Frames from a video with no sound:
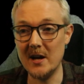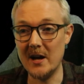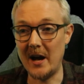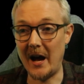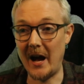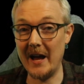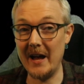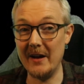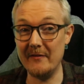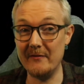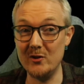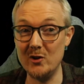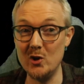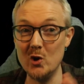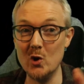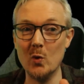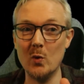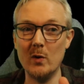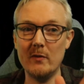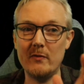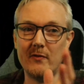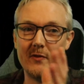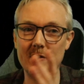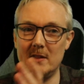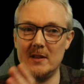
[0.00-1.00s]
I have
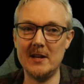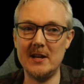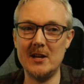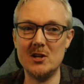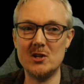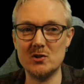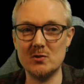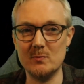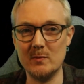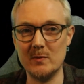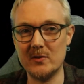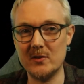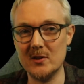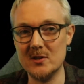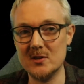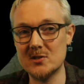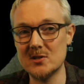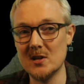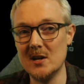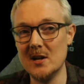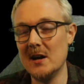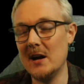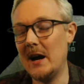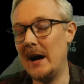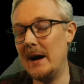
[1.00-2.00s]
no affiliation with this.
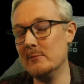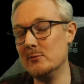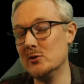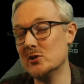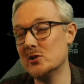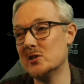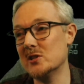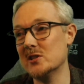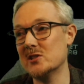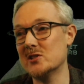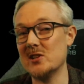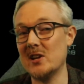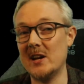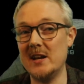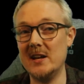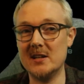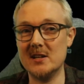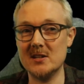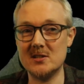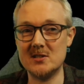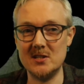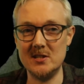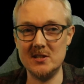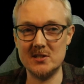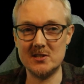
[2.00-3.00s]
I'm just excited
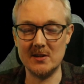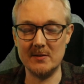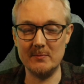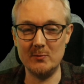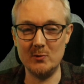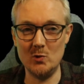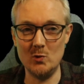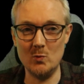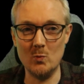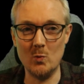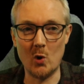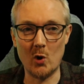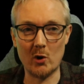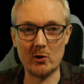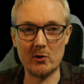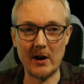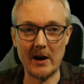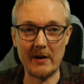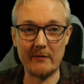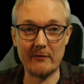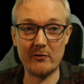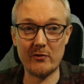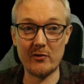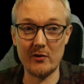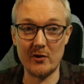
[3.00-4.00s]
to see some new
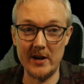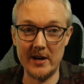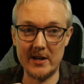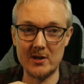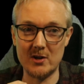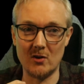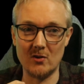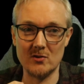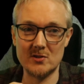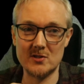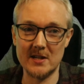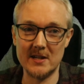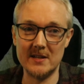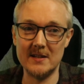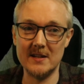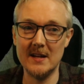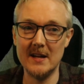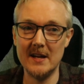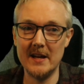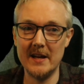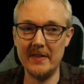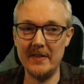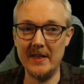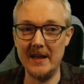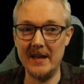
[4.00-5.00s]
Warcraft 3 content
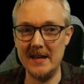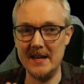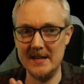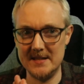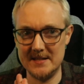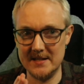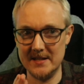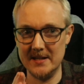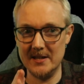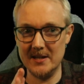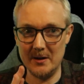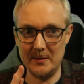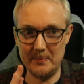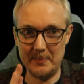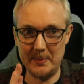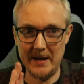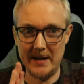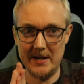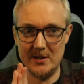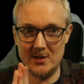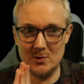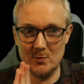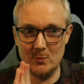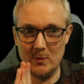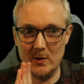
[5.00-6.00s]
that isn't a
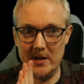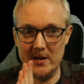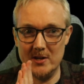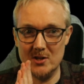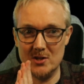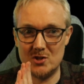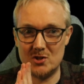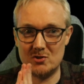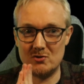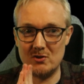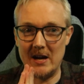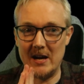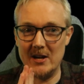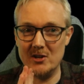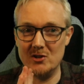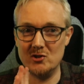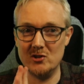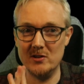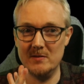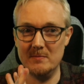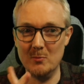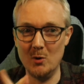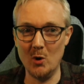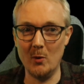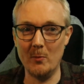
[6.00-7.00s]
pay-to-win
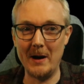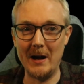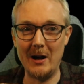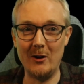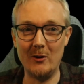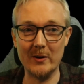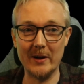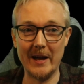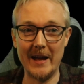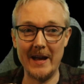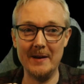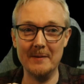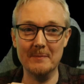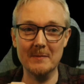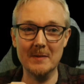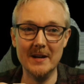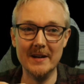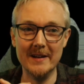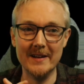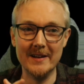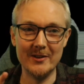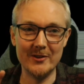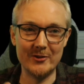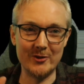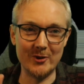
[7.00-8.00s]
strategy mobile game.
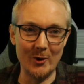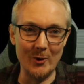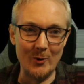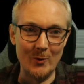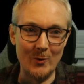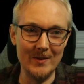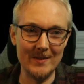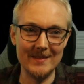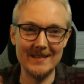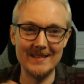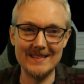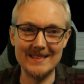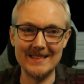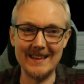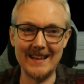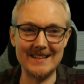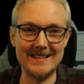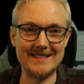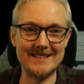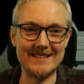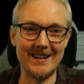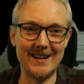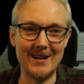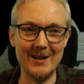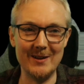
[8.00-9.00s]
So,
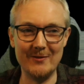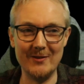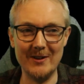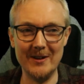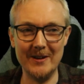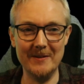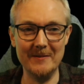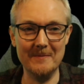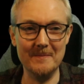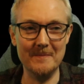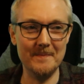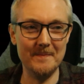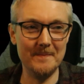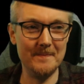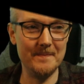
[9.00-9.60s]
let's dive in.